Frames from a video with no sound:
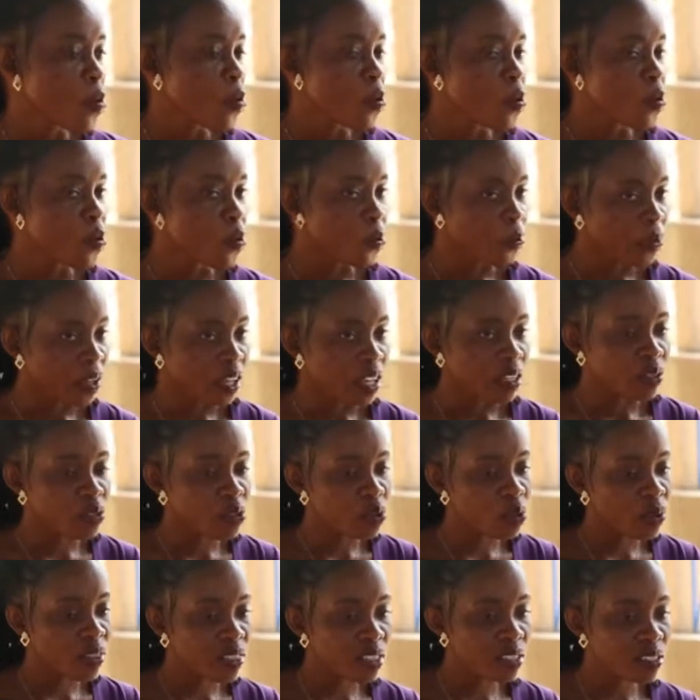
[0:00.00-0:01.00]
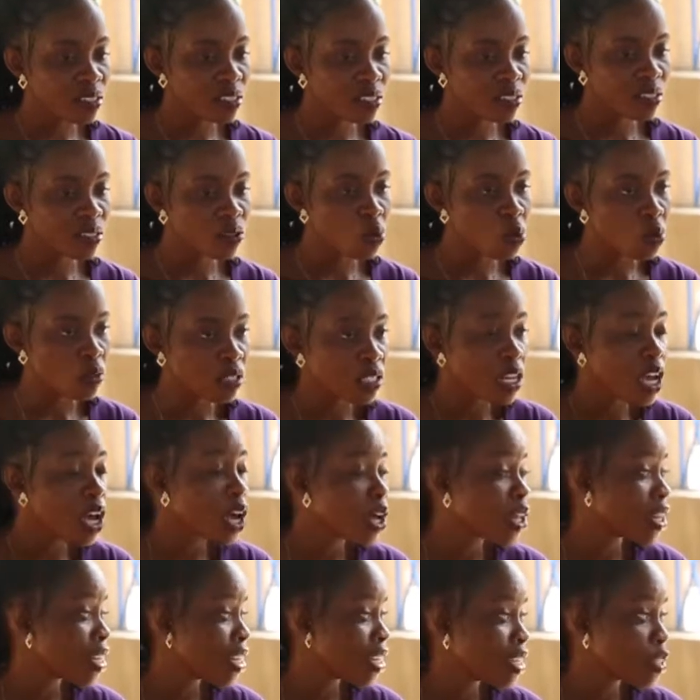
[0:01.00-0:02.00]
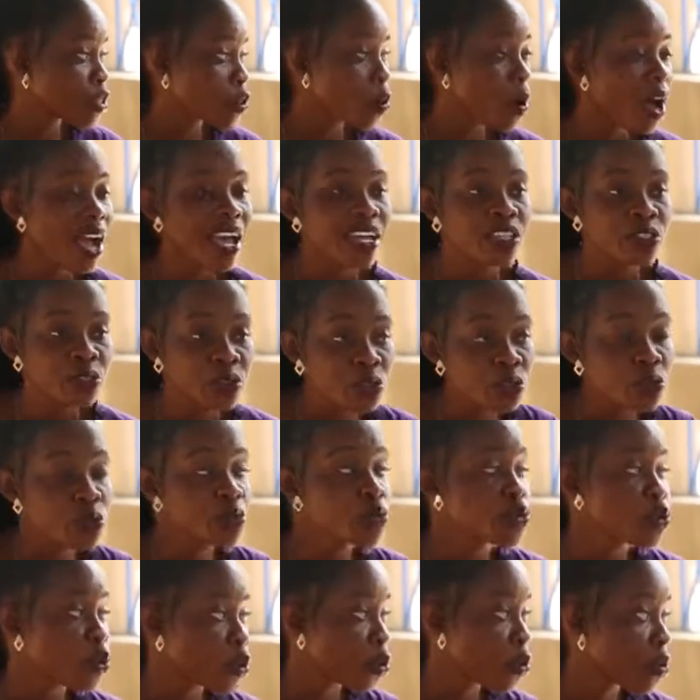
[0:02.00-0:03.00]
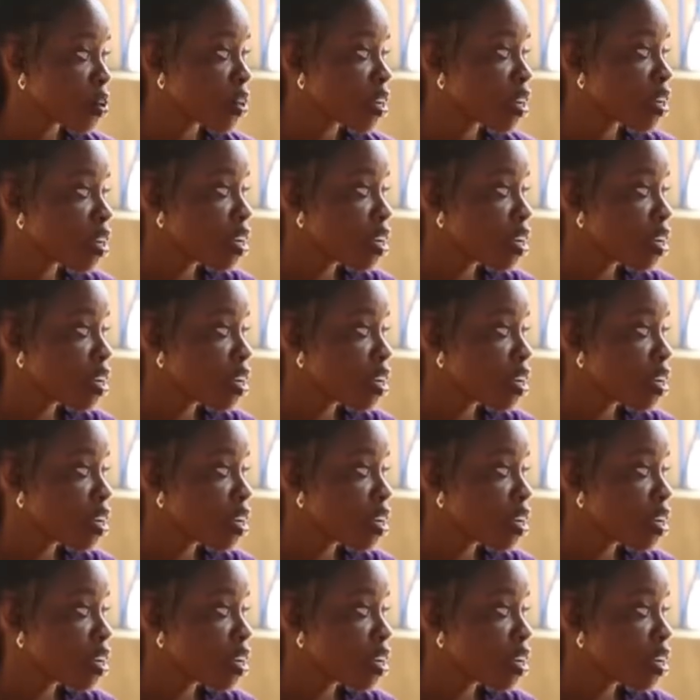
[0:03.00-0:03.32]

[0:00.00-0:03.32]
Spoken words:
Okay, so this hotel is quite historic.